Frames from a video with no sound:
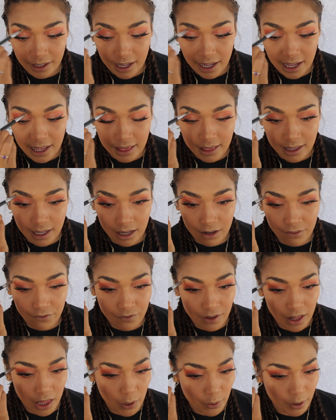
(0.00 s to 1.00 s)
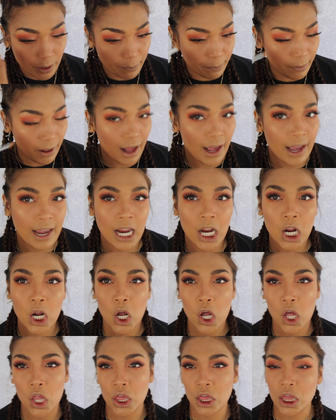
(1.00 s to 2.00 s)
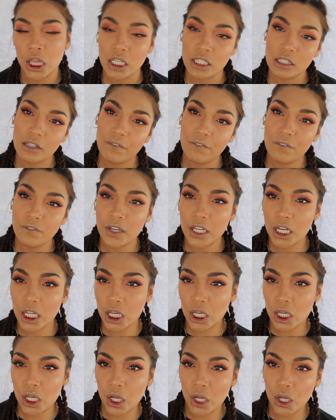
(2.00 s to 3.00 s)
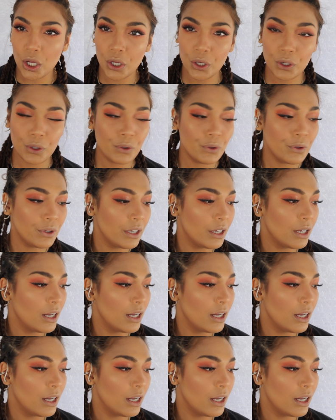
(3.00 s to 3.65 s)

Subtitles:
and then follow it by on this video.